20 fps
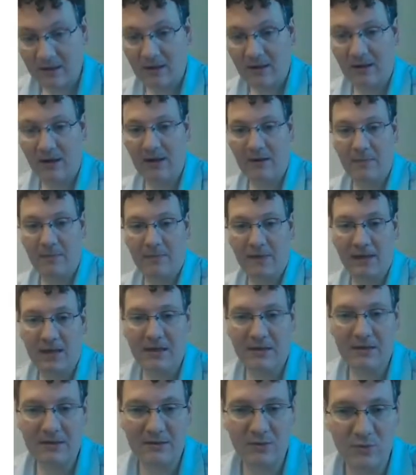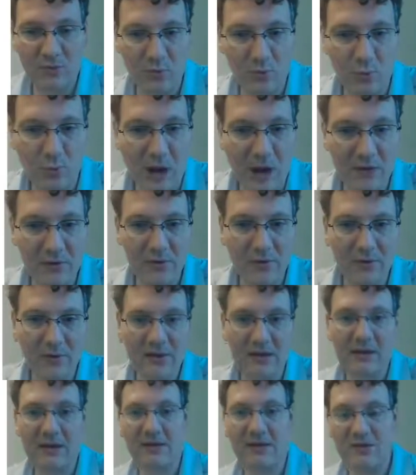and rather
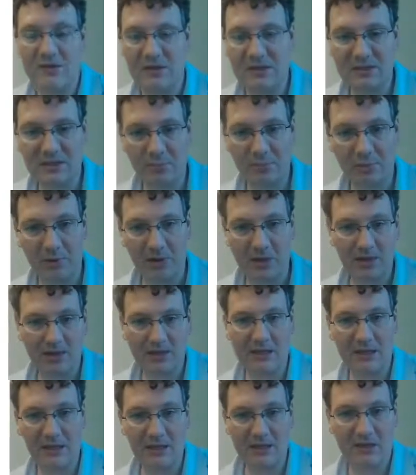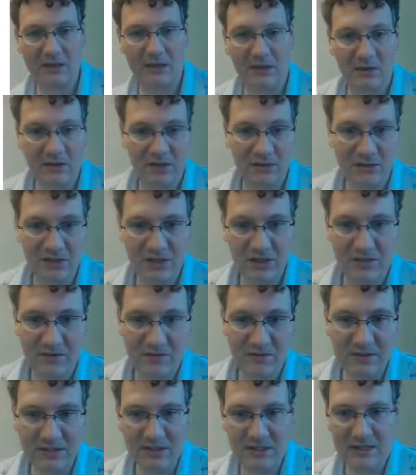than just plugging in the g of
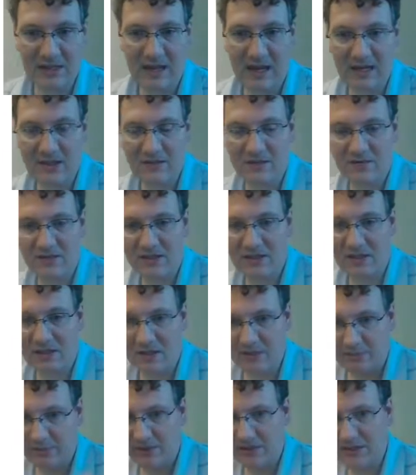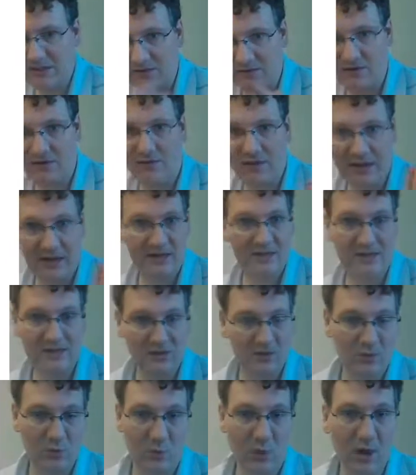t and the h of t in place of all the x's
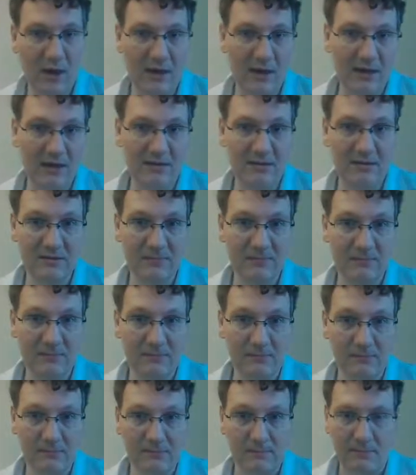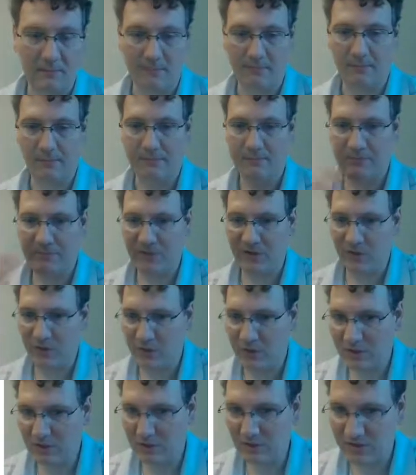and y's, you
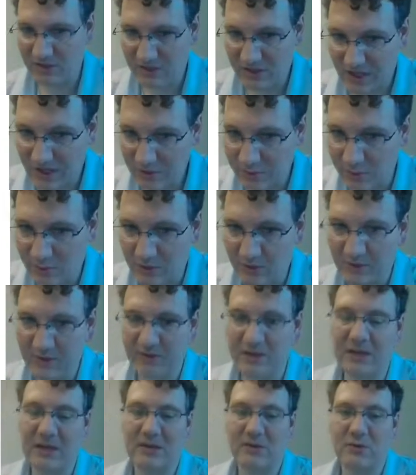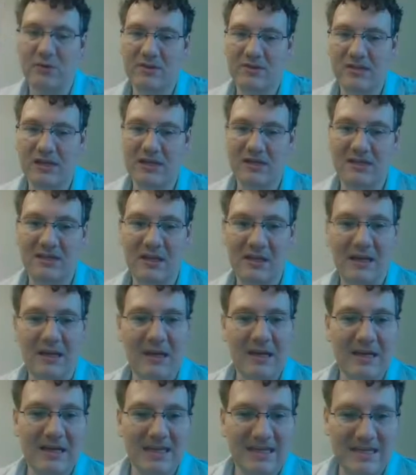can use a chain rule. The chain rule says
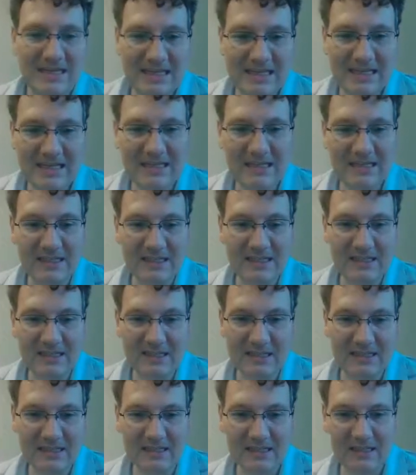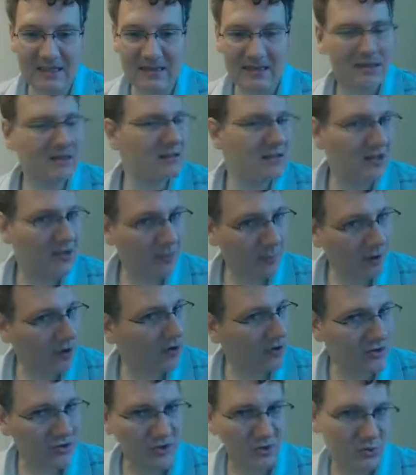dz dt, that's not the
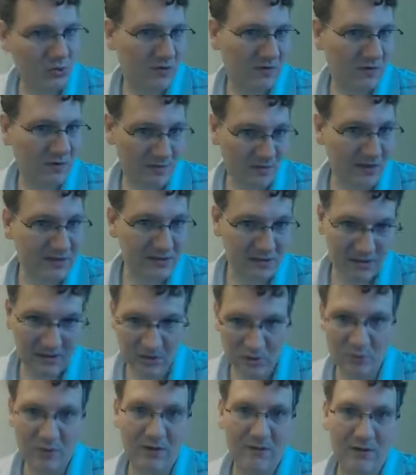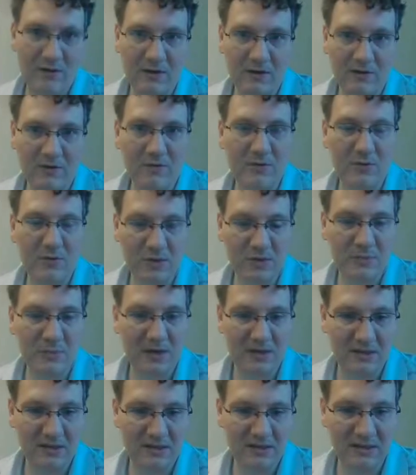partial derivative, that's the derivative with respect
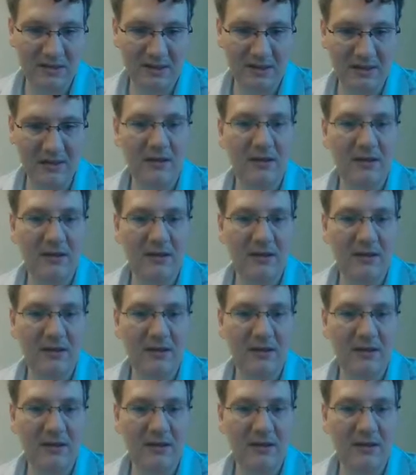to t.